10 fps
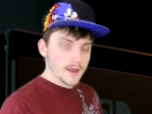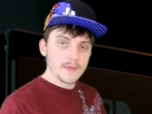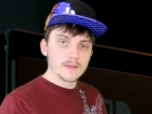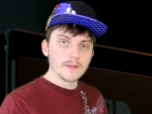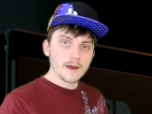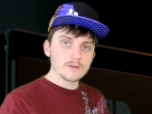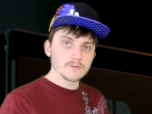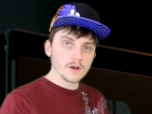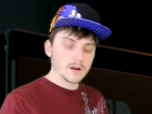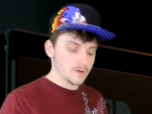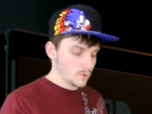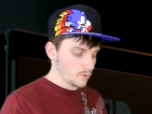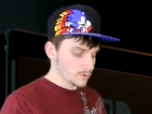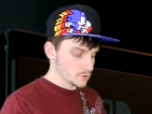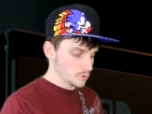And then now you've got a
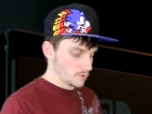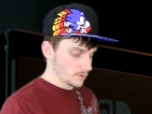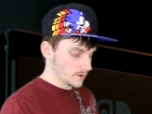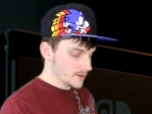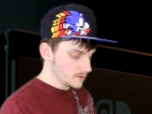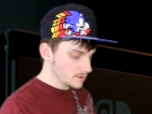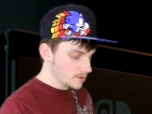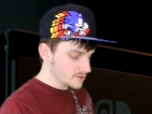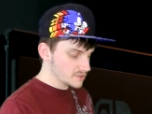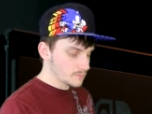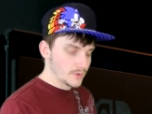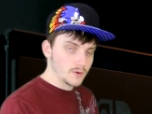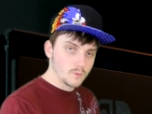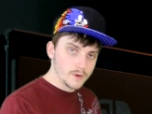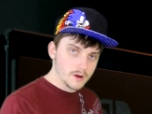whole controller. It looks a
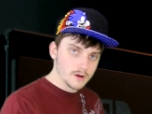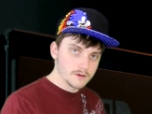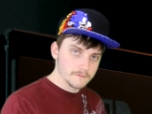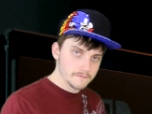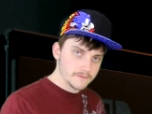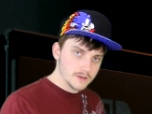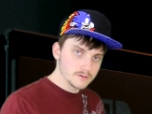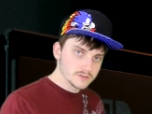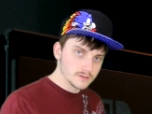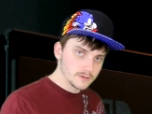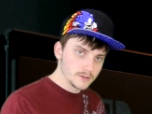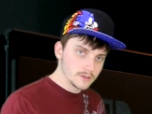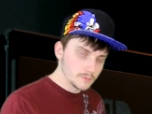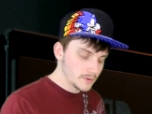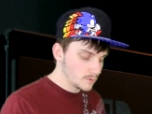bit weird, it feels a
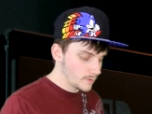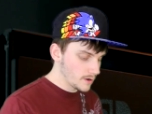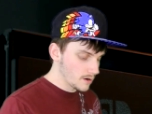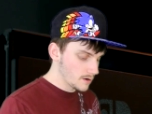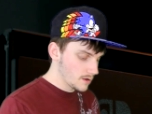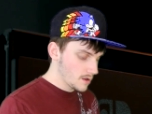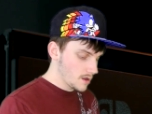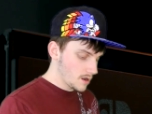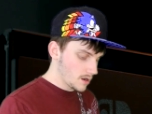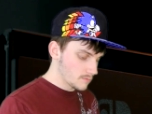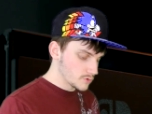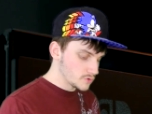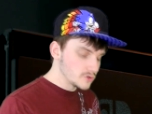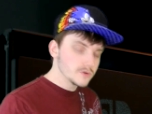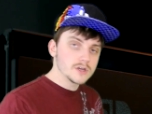little bit weird, you
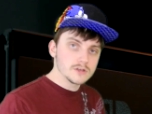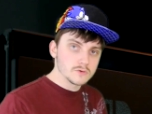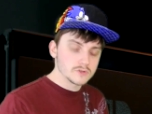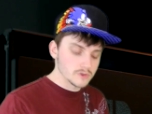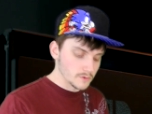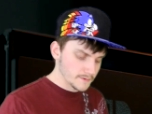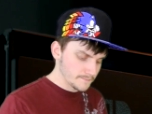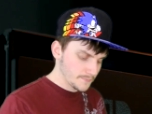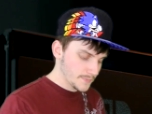do get used to it.